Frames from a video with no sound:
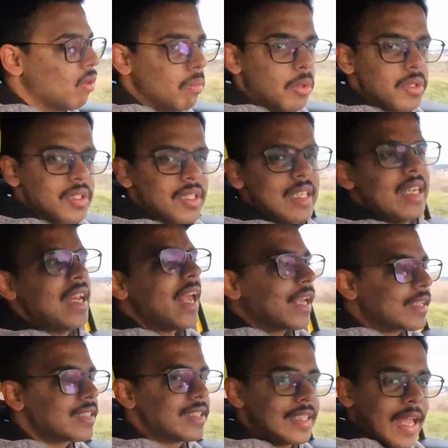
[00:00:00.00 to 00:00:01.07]
almost neck
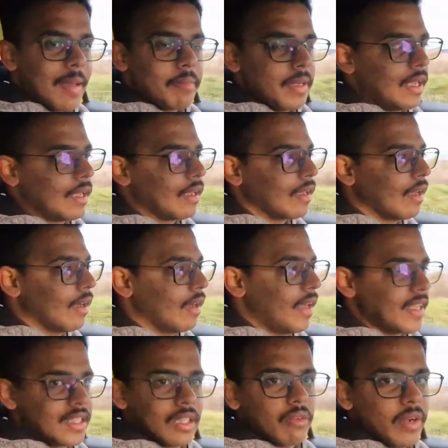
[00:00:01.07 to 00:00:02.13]
snapping
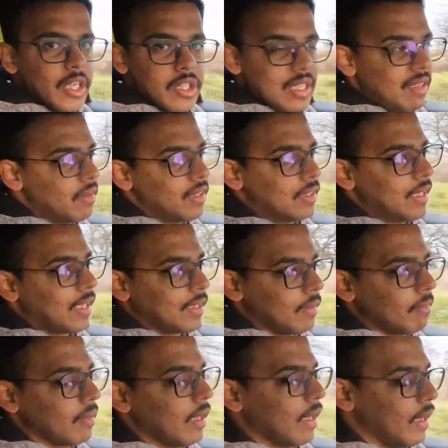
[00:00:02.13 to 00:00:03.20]
acceleration, even like the
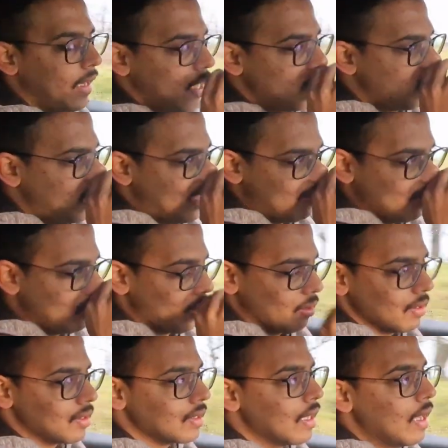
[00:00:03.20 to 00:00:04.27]
entry-level
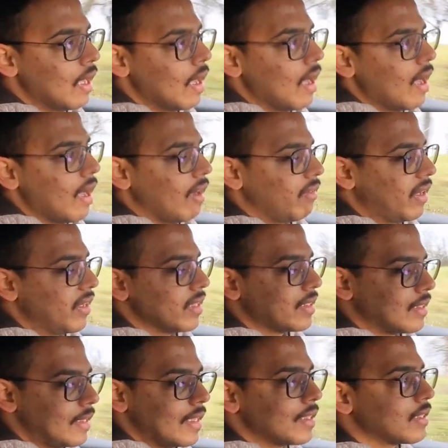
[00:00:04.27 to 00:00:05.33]
models,
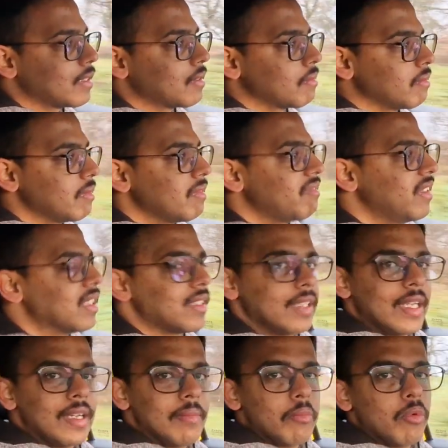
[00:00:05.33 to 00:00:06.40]
whereas this feels a
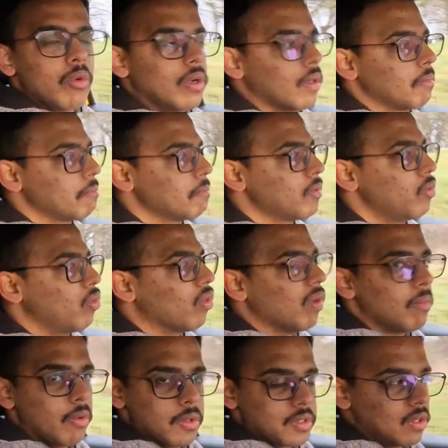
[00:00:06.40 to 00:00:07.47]
little more
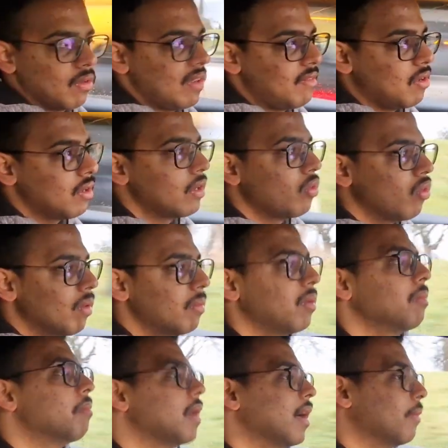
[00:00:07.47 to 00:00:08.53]
normal. So if you're a normal
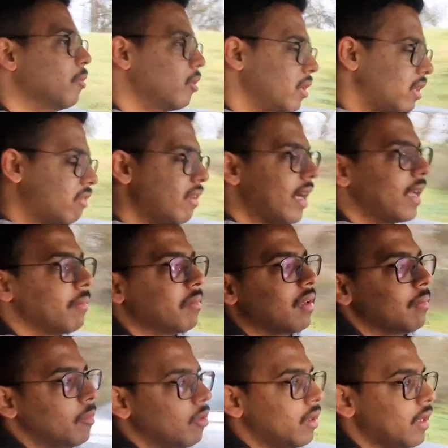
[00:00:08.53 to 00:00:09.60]
mom or a
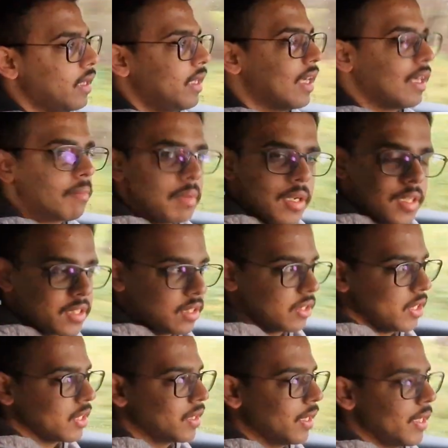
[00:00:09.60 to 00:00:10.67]
grandmom or a young person
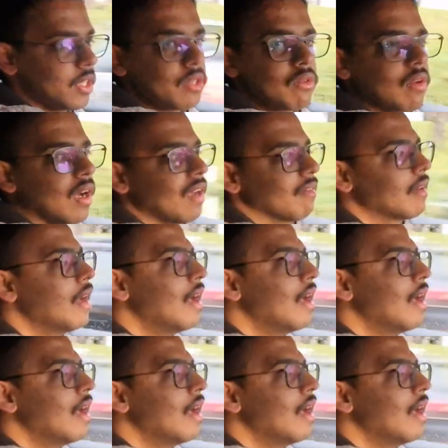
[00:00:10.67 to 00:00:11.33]
just learning to drive,